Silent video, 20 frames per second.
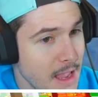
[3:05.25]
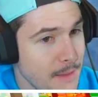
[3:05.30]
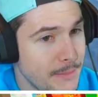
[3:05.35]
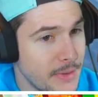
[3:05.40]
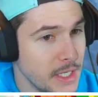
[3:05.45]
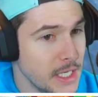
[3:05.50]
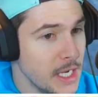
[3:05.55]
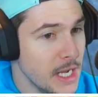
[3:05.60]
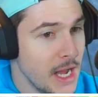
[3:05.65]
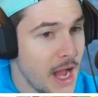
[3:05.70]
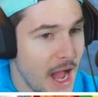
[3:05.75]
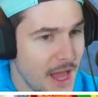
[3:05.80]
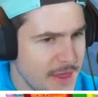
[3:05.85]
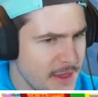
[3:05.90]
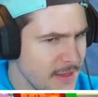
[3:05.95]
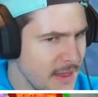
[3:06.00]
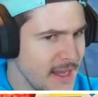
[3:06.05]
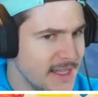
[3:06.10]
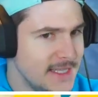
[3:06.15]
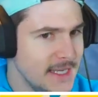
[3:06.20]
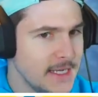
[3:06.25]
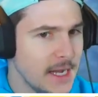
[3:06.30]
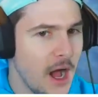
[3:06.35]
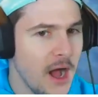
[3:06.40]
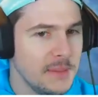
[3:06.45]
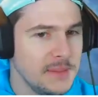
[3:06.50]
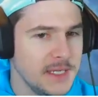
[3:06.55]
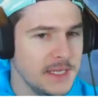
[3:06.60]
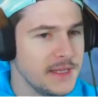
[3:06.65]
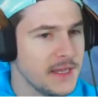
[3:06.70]
but I think they did
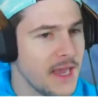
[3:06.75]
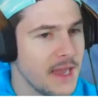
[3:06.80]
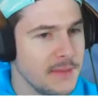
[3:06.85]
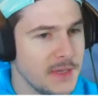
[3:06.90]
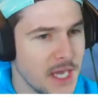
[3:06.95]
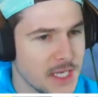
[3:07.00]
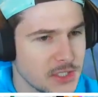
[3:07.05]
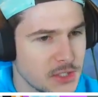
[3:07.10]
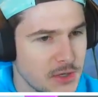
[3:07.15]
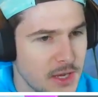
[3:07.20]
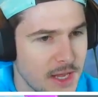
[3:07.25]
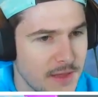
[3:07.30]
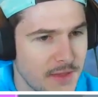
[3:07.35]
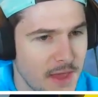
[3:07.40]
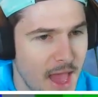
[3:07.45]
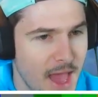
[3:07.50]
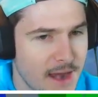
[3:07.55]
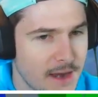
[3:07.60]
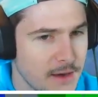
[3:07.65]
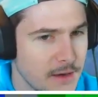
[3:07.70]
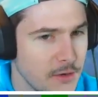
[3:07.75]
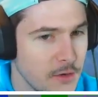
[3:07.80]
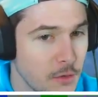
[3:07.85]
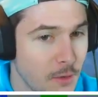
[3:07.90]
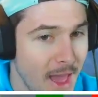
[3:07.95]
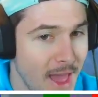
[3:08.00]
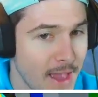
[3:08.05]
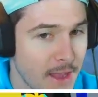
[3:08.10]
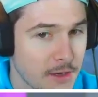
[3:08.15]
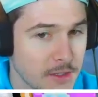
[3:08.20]
update the game yesterday and they added a
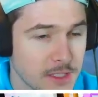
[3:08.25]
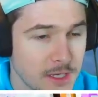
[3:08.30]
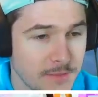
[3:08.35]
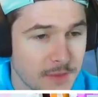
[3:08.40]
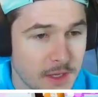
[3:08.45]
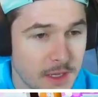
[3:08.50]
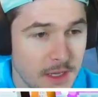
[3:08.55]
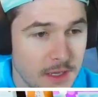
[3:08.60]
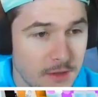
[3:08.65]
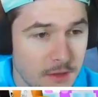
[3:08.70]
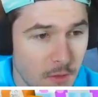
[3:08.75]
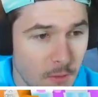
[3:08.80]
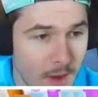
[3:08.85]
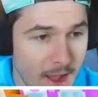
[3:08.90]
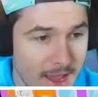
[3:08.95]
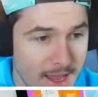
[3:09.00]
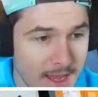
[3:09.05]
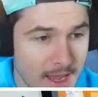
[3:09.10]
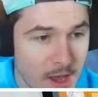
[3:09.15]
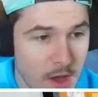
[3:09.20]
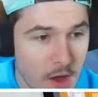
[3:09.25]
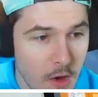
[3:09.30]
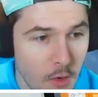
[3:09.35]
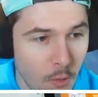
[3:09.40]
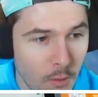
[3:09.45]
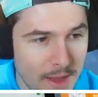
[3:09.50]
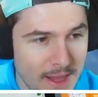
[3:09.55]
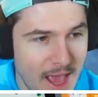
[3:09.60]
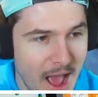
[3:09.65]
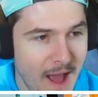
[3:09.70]
new egg or something. Either way,
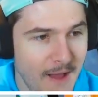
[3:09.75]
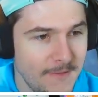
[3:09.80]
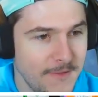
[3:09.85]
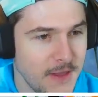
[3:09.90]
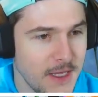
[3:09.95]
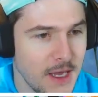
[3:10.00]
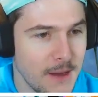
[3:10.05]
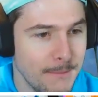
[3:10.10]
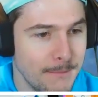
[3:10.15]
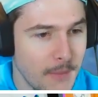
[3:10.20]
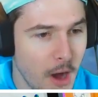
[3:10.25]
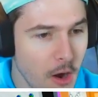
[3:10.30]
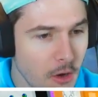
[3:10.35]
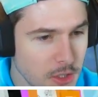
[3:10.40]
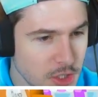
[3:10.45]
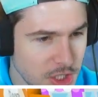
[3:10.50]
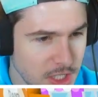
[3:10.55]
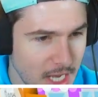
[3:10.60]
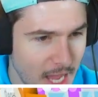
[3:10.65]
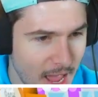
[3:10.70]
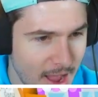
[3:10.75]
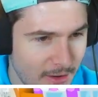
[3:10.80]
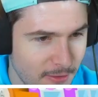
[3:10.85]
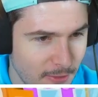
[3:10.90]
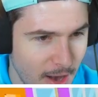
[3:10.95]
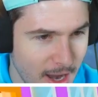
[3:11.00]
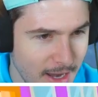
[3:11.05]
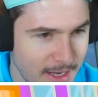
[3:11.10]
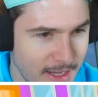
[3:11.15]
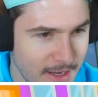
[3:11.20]
we got the emoji egg
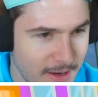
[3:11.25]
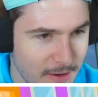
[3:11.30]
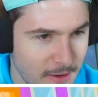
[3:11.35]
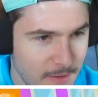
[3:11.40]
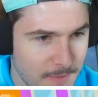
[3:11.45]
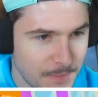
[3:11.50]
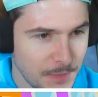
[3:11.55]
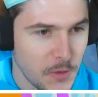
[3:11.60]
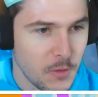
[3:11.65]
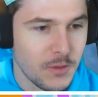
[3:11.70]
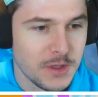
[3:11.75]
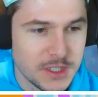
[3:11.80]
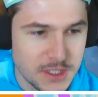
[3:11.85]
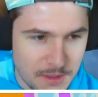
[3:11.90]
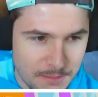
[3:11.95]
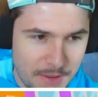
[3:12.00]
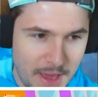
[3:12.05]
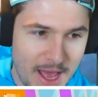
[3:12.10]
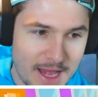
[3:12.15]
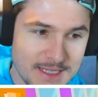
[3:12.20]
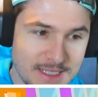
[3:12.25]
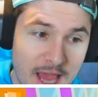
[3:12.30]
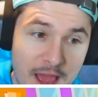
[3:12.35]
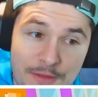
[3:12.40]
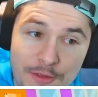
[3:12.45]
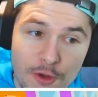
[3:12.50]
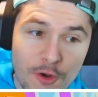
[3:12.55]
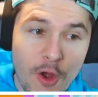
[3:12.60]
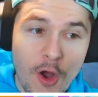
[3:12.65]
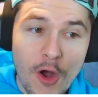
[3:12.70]
right here with some pets
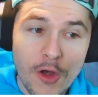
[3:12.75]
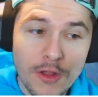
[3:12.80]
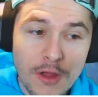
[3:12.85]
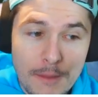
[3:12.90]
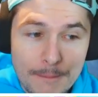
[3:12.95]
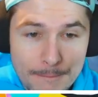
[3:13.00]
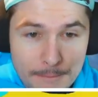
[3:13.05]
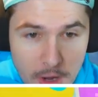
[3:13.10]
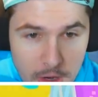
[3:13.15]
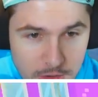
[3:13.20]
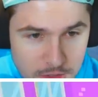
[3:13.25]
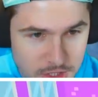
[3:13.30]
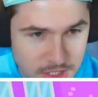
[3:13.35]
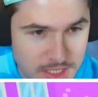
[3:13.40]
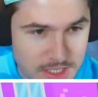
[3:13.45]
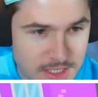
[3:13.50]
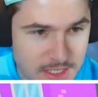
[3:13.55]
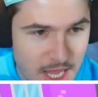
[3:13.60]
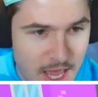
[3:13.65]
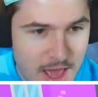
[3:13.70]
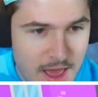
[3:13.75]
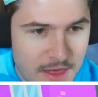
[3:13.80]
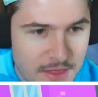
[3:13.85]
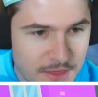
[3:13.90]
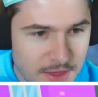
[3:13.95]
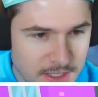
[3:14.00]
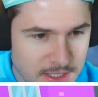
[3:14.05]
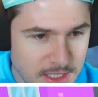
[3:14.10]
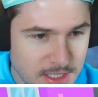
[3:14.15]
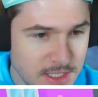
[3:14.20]
and they're all emojis.
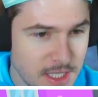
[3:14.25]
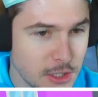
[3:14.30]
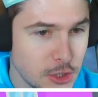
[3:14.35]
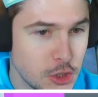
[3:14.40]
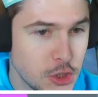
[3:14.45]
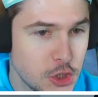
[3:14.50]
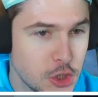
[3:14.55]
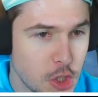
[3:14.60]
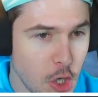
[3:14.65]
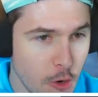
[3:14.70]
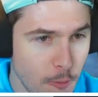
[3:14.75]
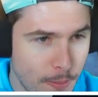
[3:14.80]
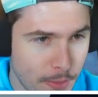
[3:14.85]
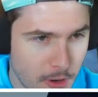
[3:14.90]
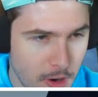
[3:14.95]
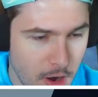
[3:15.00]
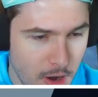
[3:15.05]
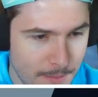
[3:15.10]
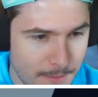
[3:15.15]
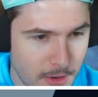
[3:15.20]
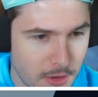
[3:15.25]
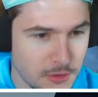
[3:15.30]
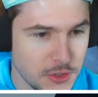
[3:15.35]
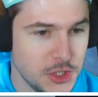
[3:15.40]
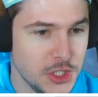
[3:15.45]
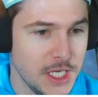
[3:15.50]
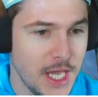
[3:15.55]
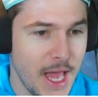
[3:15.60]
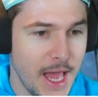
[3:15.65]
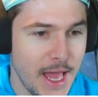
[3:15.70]
This is the super
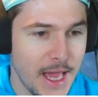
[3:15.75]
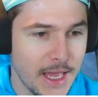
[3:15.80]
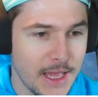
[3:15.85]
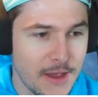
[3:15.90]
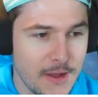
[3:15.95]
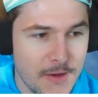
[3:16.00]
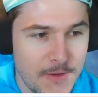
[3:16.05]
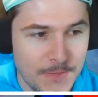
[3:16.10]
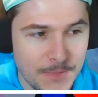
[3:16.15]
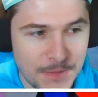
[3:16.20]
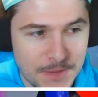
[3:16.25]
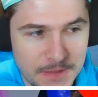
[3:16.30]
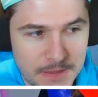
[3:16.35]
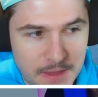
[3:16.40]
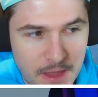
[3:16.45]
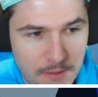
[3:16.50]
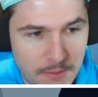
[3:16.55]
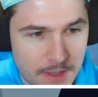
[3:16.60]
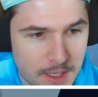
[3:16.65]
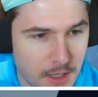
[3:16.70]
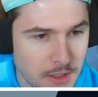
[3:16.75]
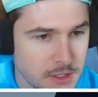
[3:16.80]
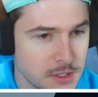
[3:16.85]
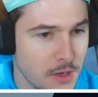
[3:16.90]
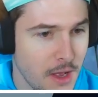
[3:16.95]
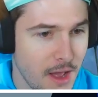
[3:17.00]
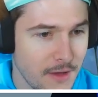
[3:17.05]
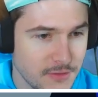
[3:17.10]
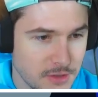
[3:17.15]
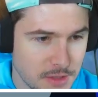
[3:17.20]
emoji egg, and we
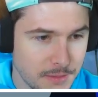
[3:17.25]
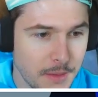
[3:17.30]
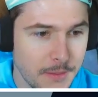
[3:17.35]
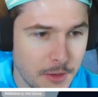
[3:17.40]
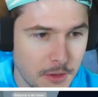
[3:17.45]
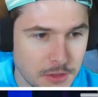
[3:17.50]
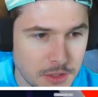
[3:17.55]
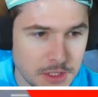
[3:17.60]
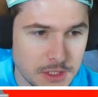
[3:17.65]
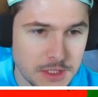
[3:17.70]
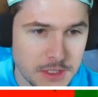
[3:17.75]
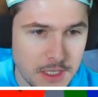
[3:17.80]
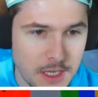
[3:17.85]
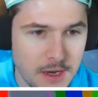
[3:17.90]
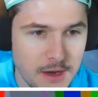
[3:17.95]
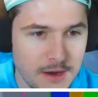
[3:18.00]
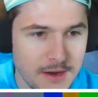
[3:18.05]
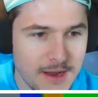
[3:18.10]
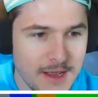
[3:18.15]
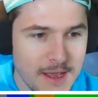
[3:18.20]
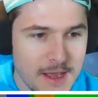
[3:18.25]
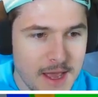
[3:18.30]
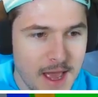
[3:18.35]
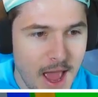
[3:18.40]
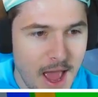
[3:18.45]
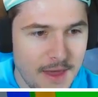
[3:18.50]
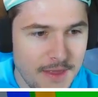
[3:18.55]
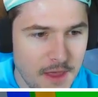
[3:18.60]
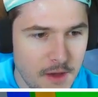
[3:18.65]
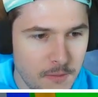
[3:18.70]
also have some emojis in there.
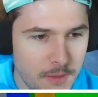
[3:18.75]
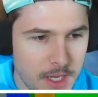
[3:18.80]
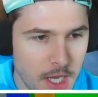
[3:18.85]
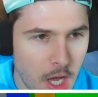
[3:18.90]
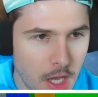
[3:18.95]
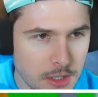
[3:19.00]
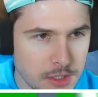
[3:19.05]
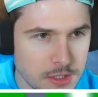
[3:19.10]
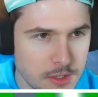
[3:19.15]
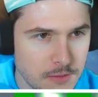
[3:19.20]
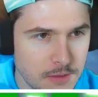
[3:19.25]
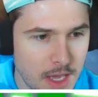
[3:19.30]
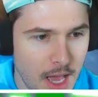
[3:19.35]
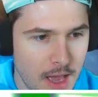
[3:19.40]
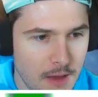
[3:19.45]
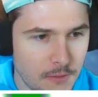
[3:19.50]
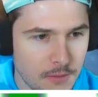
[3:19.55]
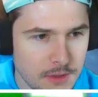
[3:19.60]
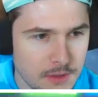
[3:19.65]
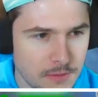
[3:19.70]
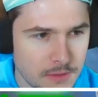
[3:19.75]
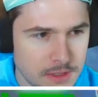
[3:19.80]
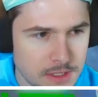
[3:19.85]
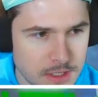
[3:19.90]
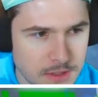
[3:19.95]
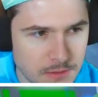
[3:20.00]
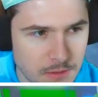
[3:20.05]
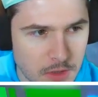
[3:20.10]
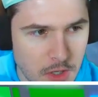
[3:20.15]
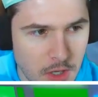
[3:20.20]
And then we also got, what, what's
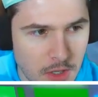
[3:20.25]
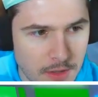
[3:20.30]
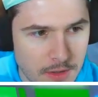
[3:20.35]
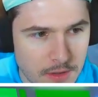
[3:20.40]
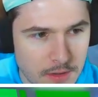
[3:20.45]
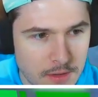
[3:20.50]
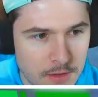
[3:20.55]
this one called?